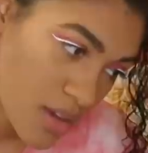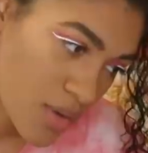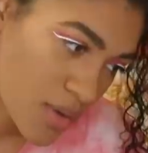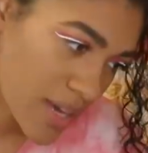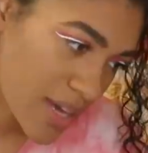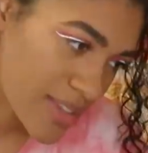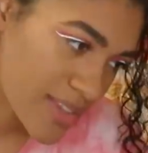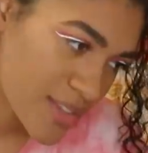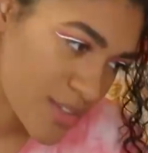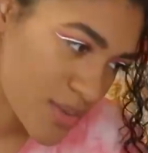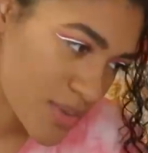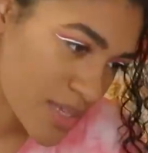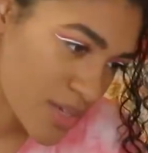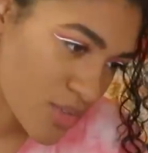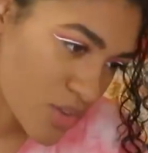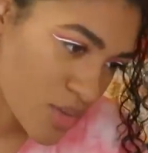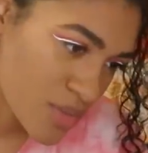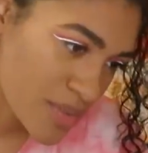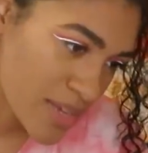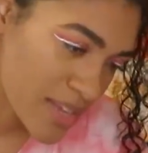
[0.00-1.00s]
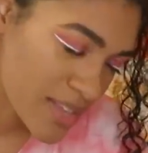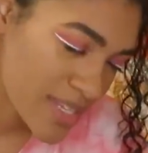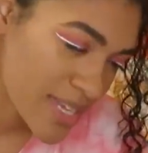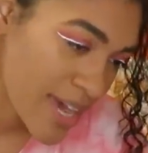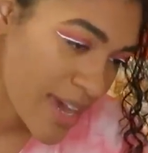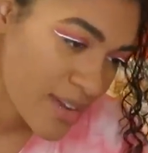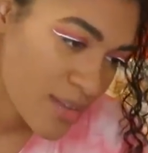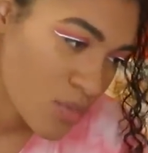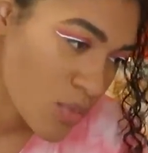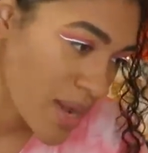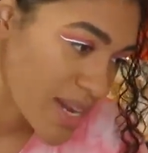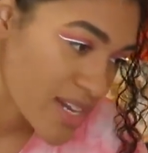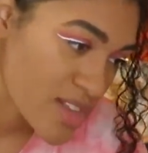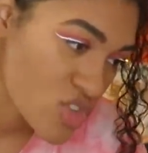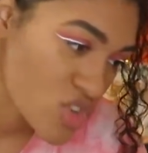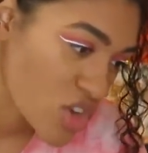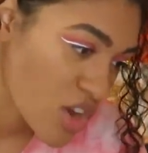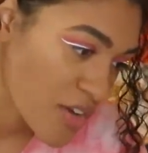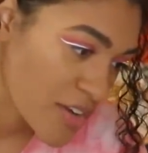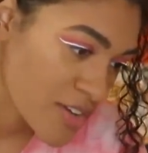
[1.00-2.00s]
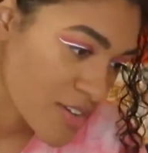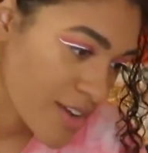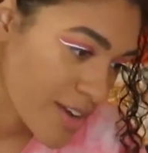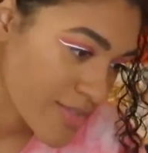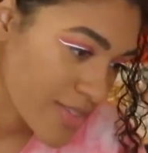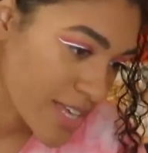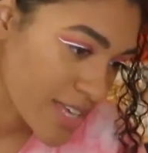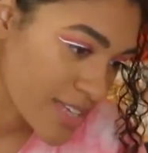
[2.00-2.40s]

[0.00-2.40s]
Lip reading: Okay, they're doing a group dance. When did you choreograph